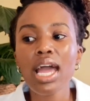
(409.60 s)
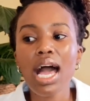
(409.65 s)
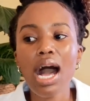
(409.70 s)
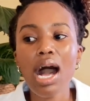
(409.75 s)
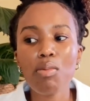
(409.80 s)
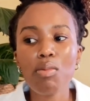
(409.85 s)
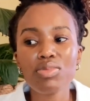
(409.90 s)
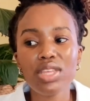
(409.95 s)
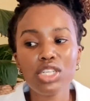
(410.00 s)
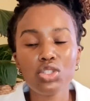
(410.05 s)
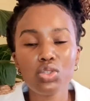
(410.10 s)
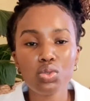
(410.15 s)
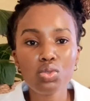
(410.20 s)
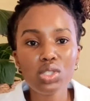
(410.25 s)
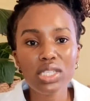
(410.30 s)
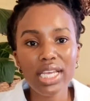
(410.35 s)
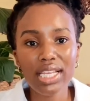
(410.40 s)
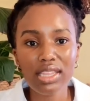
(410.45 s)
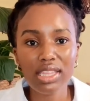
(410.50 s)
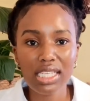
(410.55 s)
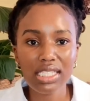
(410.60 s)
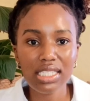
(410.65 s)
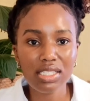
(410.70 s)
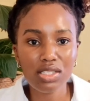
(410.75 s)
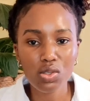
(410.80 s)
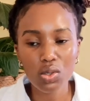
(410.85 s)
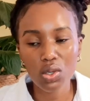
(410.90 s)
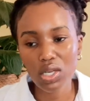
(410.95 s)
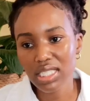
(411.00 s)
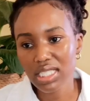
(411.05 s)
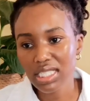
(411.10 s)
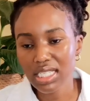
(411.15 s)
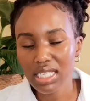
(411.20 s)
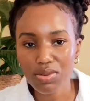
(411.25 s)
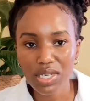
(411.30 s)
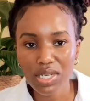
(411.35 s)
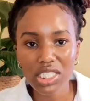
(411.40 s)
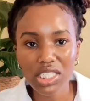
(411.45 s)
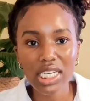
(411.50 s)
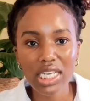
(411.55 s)
um, they do take these into
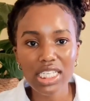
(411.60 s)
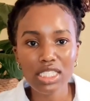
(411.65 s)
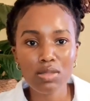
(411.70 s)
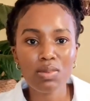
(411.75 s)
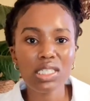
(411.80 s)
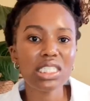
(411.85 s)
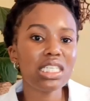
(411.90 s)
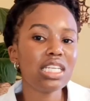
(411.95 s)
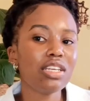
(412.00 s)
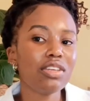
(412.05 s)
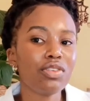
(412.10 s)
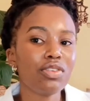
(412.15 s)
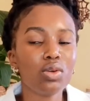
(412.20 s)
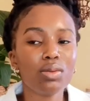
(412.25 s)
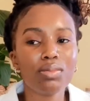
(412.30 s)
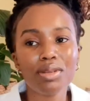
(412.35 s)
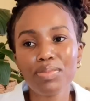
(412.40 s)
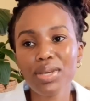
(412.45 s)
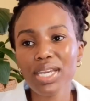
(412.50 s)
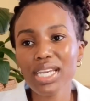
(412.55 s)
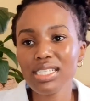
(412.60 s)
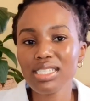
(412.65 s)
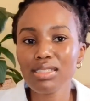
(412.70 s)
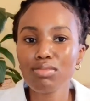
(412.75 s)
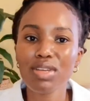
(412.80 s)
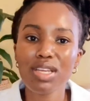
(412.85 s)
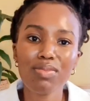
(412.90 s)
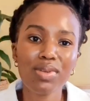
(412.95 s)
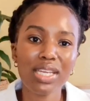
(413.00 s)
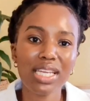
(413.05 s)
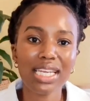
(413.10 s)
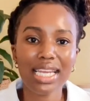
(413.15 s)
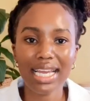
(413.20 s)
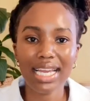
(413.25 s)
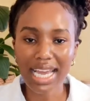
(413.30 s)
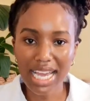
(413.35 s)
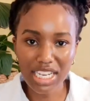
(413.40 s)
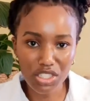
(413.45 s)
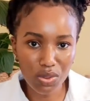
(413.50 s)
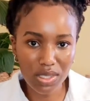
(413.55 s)
consideration, especially if you will be placed maybe in a
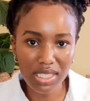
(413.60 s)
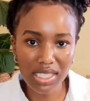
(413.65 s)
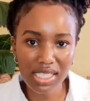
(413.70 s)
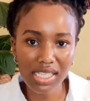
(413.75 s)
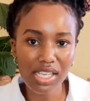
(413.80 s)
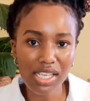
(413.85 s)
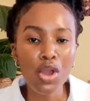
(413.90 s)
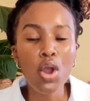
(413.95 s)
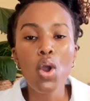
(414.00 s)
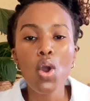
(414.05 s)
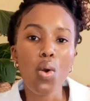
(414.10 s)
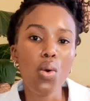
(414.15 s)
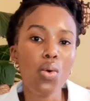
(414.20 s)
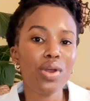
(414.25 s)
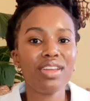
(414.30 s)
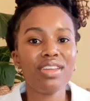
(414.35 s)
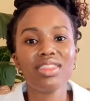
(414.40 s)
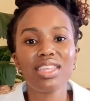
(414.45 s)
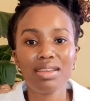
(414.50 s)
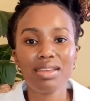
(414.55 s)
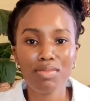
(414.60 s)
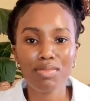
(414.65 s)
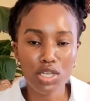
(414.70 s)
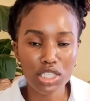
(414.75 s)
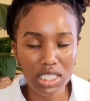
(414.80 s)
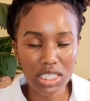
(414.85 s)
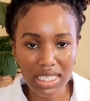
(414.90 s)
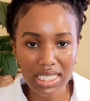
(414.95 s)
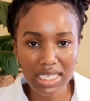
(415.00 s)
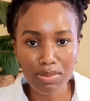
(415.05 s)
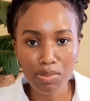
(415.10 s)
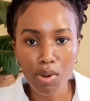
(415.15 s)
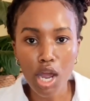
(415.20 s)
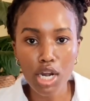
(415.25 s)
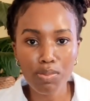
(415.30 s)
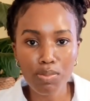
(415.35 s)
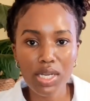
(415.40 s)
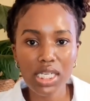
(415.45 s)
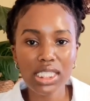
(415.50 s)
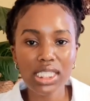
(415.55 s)
casualty or in the emergency
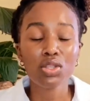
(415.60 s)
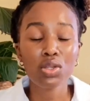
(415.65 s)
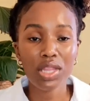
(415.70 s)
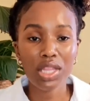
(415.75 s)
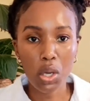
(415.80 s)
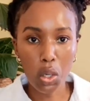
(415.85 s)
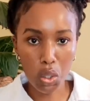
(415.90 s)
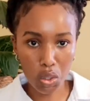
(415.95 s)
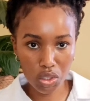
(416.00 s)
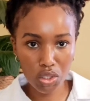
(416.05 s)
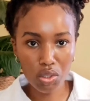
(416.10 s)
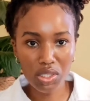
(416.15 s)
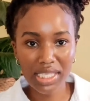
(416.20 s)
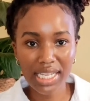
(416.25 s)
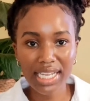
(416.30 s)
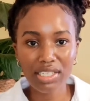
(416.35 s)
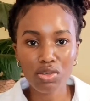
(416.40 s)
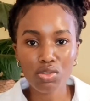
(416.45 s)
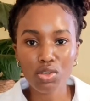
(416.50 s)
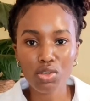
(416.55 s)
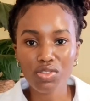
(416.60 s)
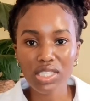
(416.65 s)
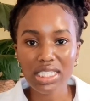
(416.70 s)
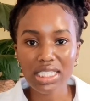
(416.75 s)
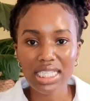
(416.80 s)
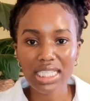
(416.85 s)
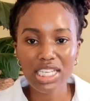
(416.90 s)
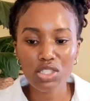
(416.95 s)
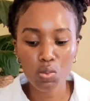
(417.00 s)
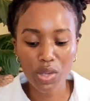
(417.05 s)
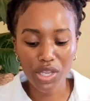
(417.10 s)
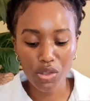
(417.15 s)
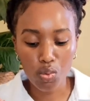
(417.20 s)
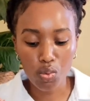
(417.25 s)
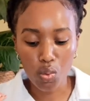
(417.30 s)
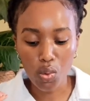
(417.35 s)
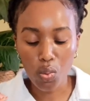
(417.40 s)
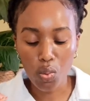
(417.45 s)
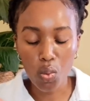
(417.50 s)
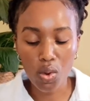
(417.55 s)
department. So they also take note of these things when
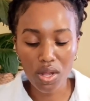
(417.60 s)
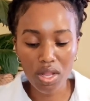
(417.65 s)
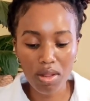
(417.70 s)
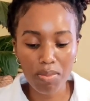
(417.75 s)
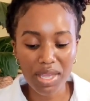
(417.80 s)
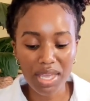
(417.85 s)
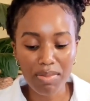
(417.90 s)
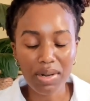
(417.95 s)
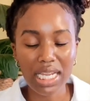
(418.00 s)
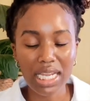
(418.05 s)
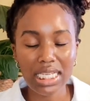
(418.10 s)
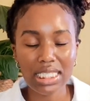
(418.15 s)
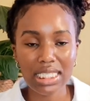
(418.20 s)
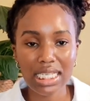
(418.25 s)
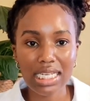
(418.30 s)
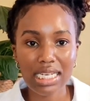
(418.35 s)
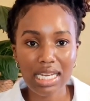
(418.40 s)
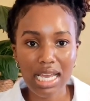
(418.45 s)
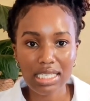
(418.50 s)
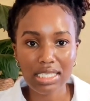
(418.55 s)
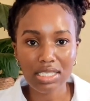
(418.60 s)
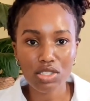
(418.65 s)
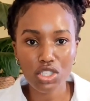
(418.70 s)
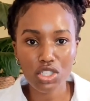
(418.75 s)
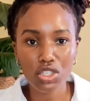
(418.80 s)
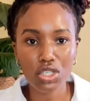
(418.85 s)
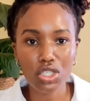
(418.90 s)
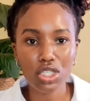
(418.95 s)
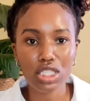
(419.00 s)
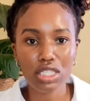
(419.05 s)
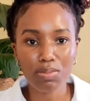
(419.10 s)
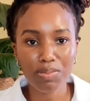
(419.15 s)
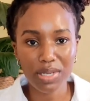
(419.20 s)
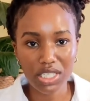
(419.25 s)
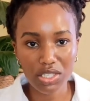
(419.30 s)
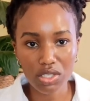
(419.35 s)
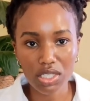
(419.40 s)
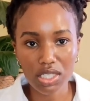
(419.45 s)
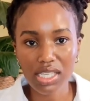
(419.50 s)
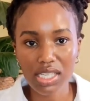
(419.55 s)
you will be placed in a surgical
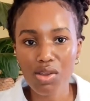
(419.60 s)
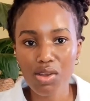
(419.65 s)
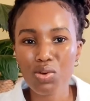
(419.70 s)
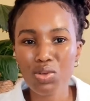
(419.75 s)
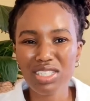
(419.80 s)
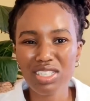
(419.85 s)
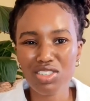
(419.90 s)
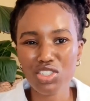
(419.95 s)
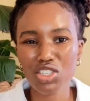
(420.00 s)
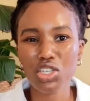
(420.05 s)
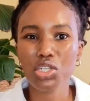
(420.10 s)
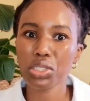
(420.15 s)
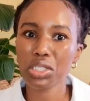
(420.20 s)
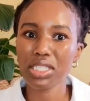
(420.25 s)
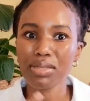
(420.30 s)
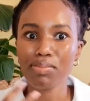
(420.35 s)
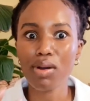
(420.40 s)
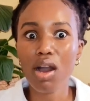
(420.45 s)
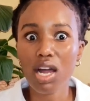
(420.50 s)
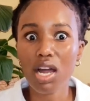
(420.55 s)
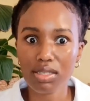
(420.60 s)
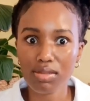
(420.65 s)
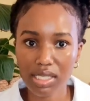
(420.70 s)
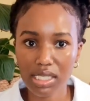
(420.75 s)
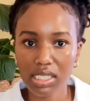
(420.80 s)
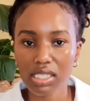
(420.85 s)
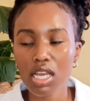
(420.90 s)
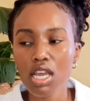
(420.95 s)
specialty or surgical department.